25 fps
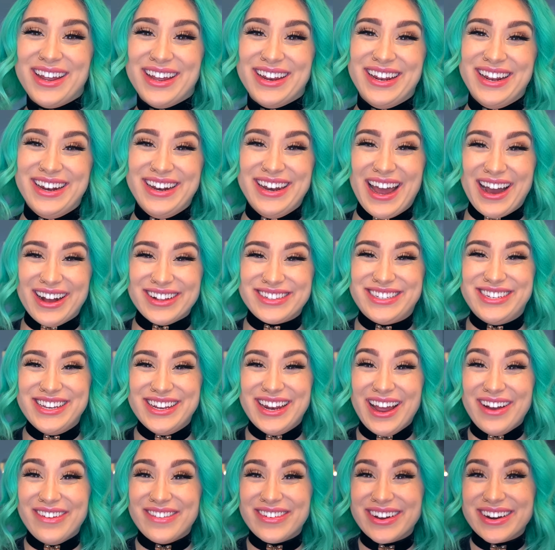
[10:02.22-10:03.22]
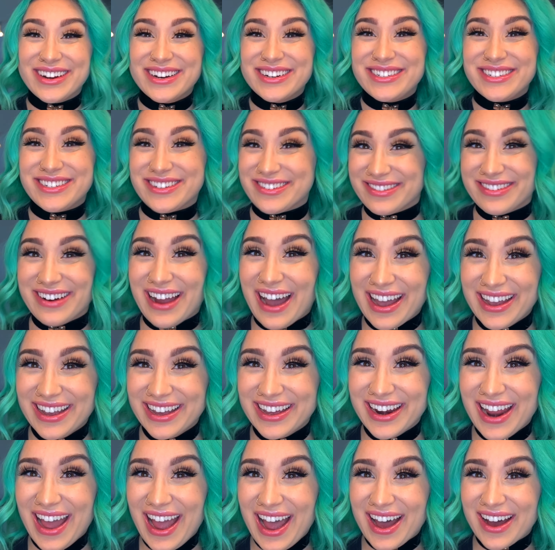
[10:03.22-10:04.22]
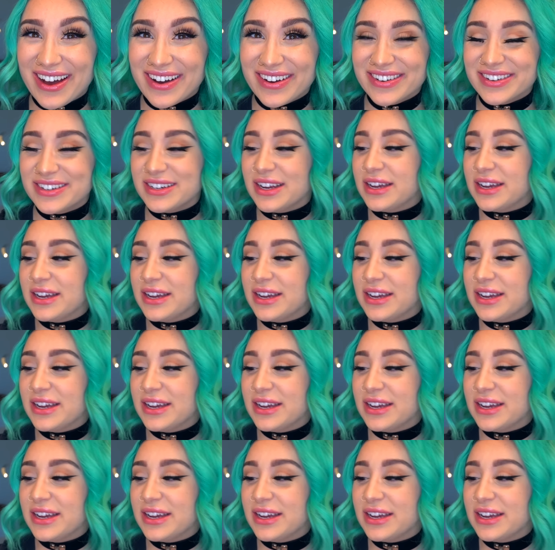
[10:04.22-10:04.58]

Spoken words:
it and now today we're gonna try it out.